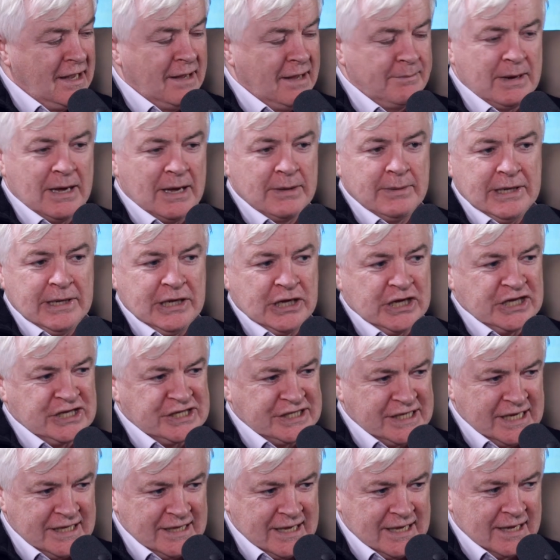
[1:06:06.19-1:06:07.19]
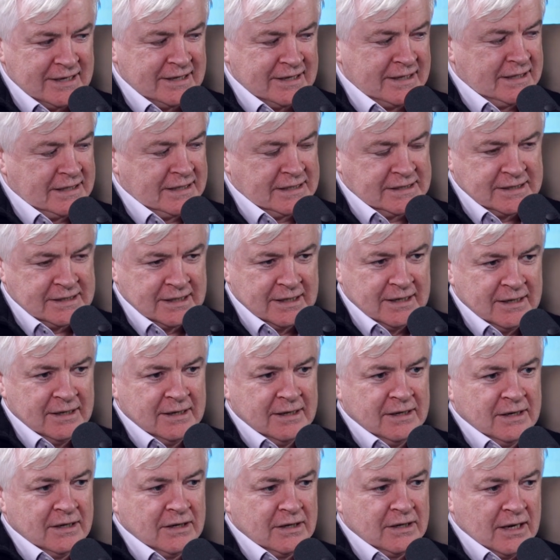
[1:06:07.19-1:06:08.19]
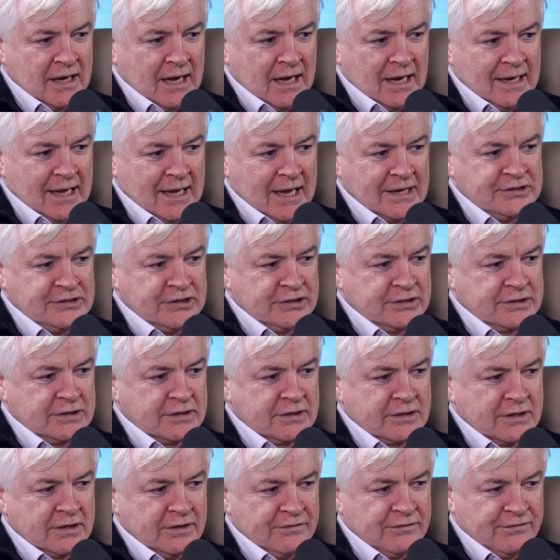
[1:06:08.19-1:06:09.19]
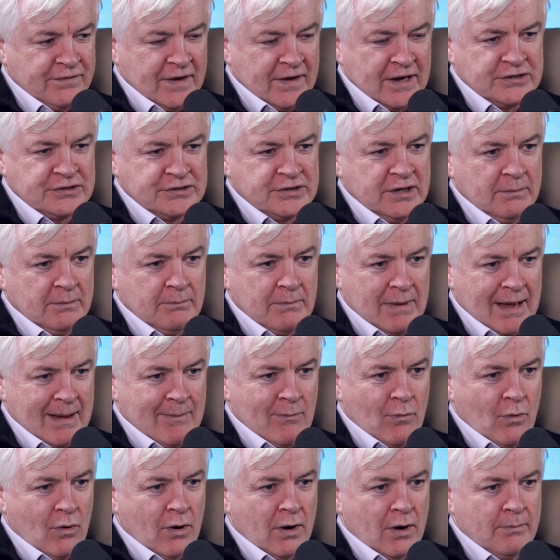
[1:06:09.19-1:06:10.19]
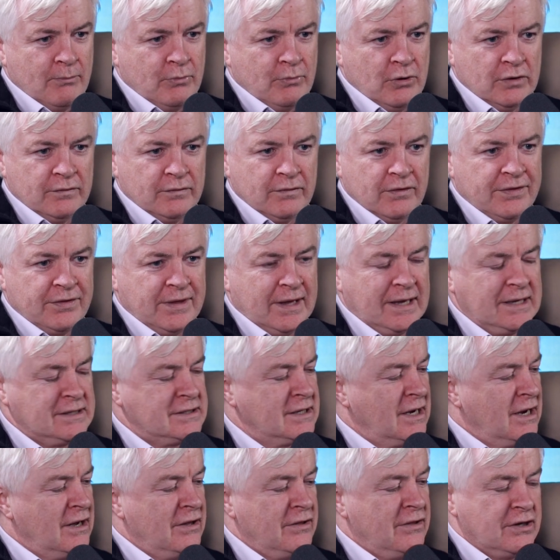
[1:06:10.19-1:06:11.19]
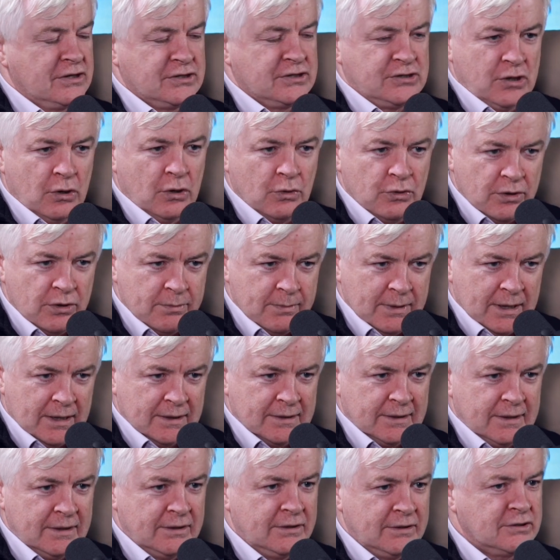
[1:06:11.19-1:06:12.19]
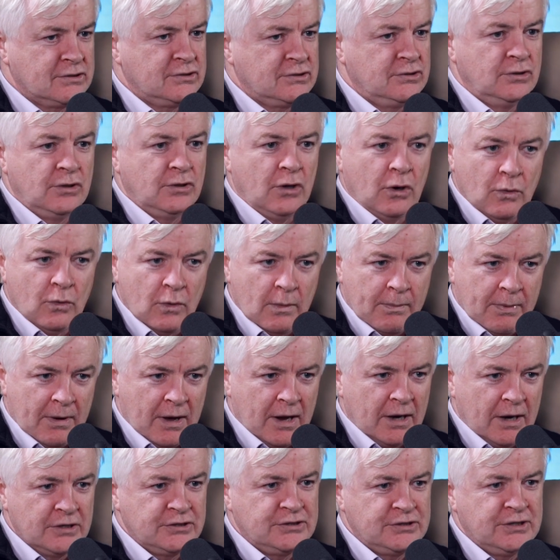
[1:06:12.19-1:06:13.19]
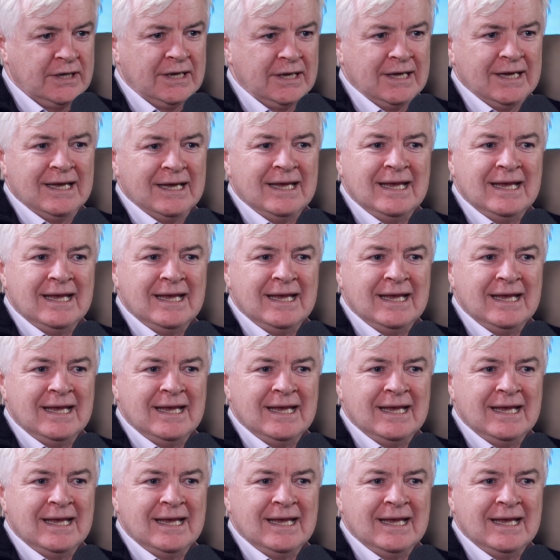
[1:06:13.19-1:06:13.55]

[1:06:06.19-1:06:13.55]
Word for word: And by the way, you can see that in his alleged confessional memoir, Beautiful Things, there's no humility, there's no apology.